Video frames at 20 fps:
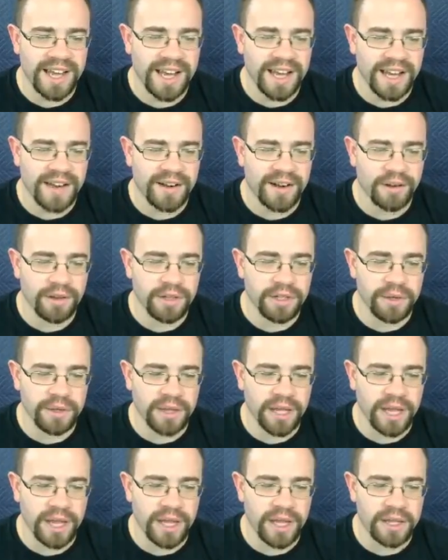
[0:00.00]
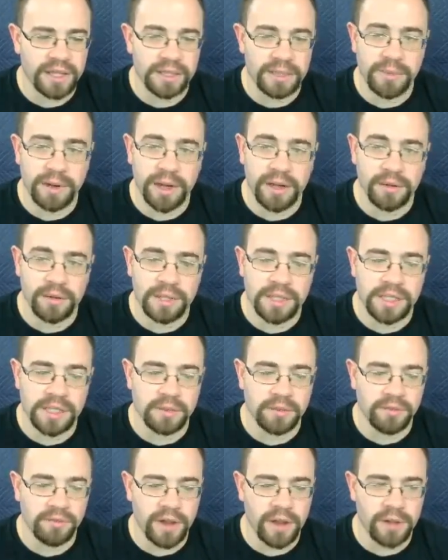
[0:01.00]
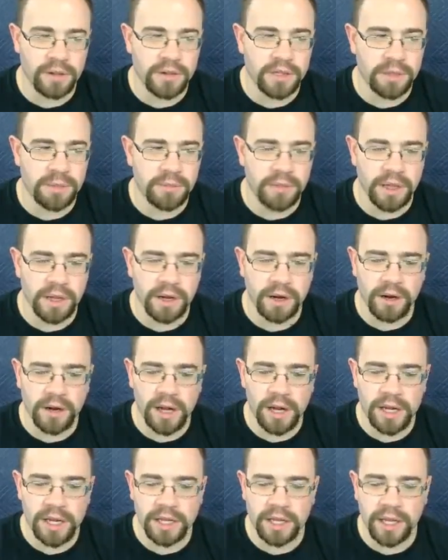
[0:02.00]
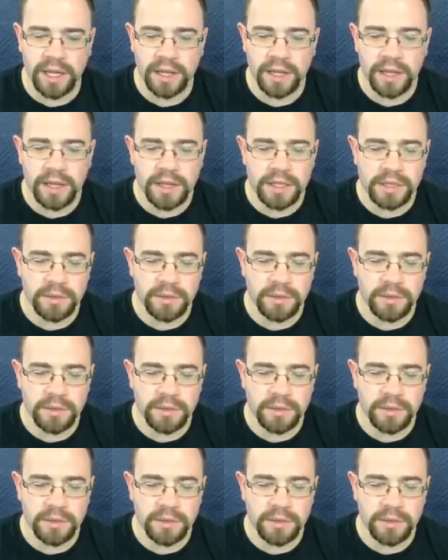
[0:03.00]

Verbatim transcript: Uh, not really sure what that is, but I do see some feathers up there. I need to get.